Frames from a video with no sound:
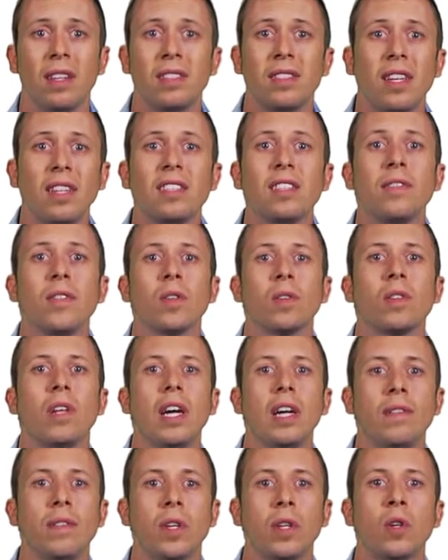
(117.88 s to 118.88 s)
Days of your
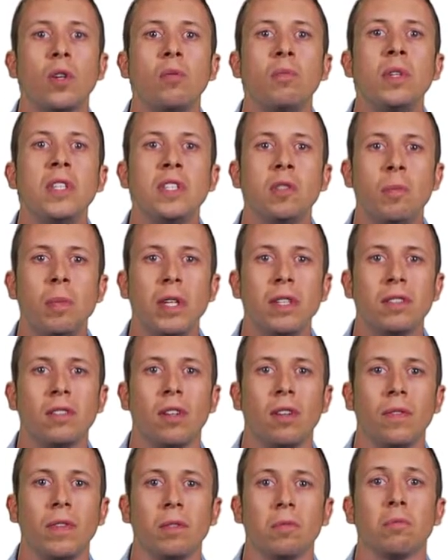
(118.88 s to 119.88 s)
life that could be spent
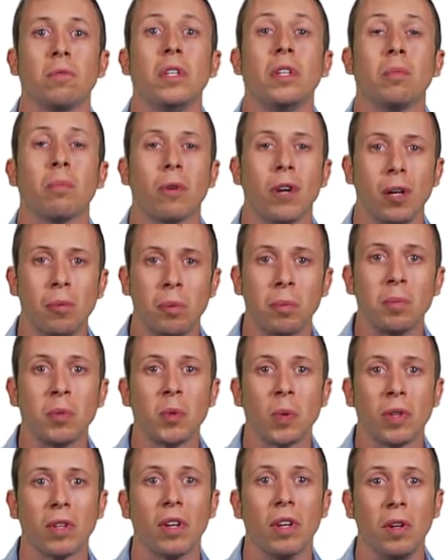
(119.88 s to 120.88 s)
solving real
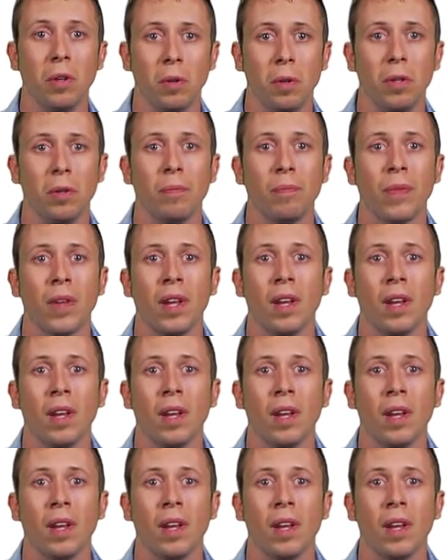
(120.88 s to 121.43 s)
problems with code.